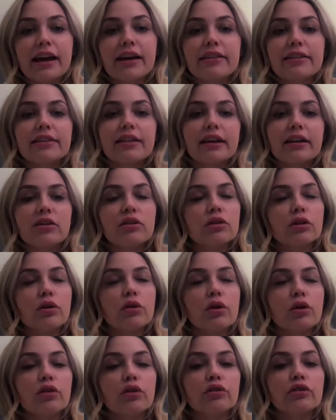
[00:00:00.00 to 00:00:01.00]
and then I'll
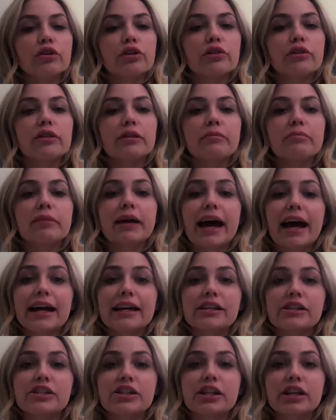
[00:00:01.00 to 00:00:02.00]
go over the
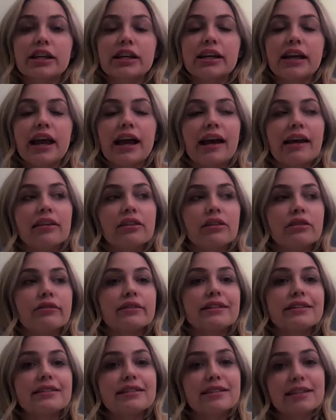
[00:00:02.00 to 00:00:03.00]
packaging and the
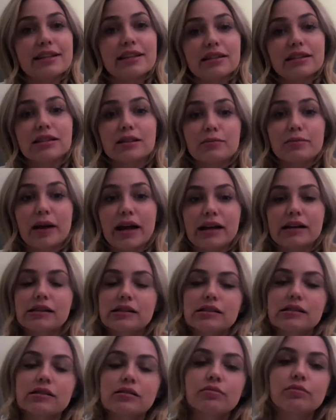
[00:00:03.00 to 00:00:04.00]
receipt
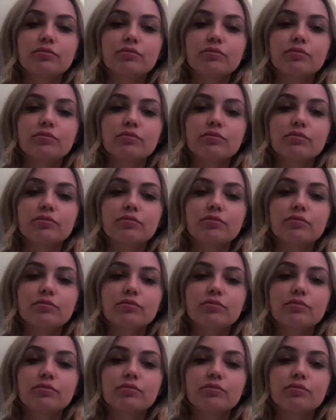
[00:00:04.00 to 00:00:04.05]
specs.